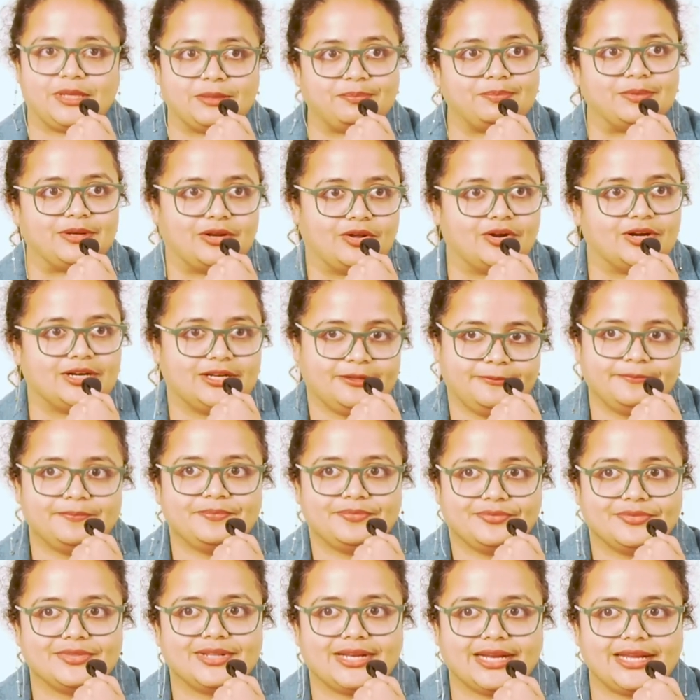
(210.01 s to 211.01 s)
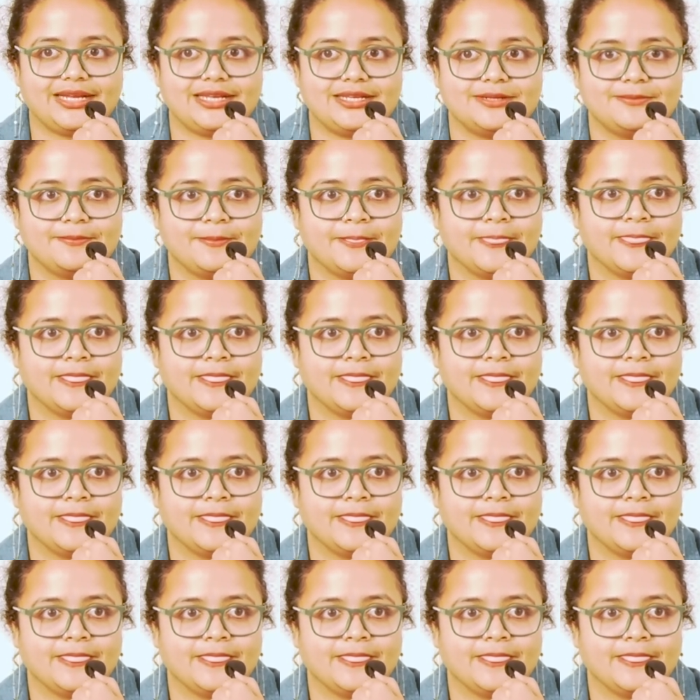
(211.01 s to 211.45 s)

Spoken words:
people odd, right?